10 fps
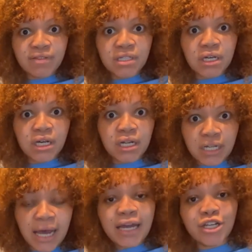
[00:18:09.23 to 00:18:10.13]
to
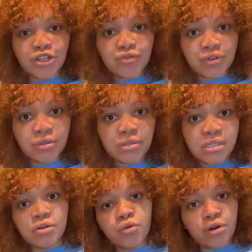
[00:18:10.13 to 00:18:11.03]
lighten your roots
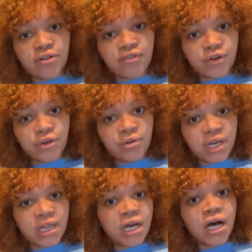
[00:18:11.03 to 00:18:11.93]
in order for you to
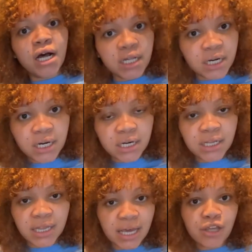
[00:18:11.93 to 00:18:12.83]
get the color
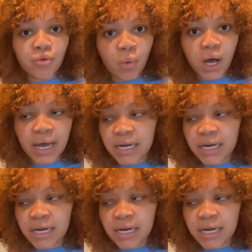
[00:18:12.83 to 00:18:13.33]
that you want.